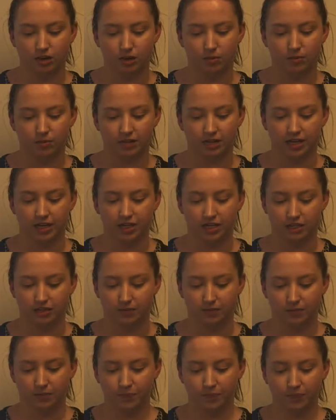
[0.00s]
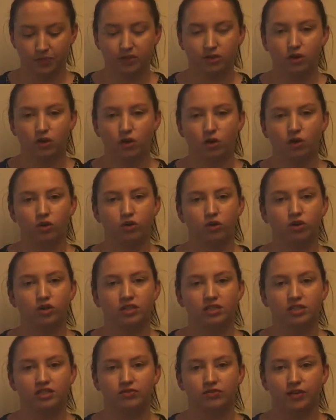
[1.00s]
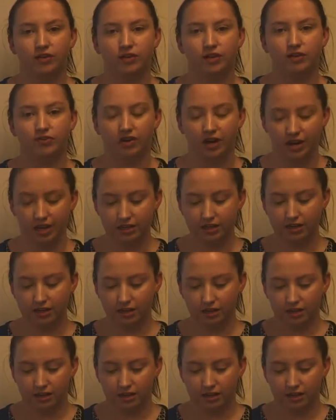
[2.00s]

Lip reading: complication. Although this is very rare,